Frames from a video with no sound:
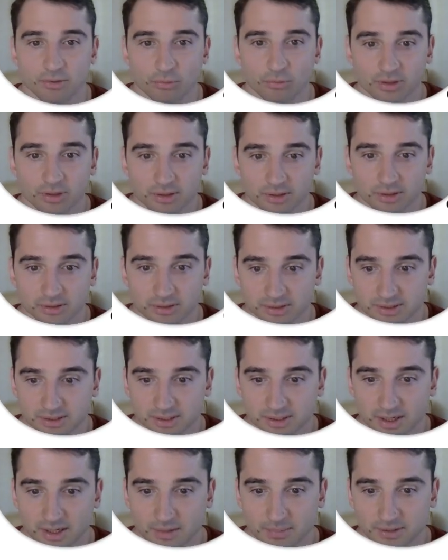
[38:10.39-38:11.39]
I don't want to
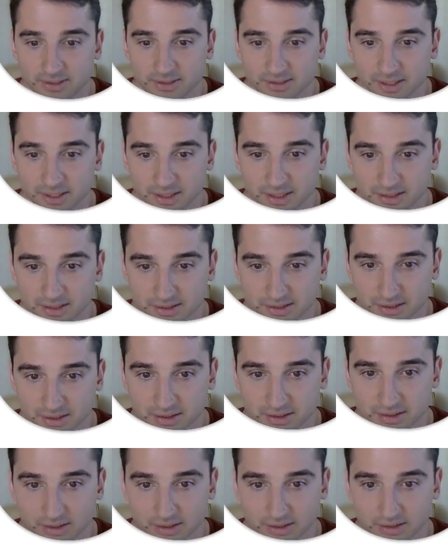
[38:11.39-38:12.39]
set up in the settings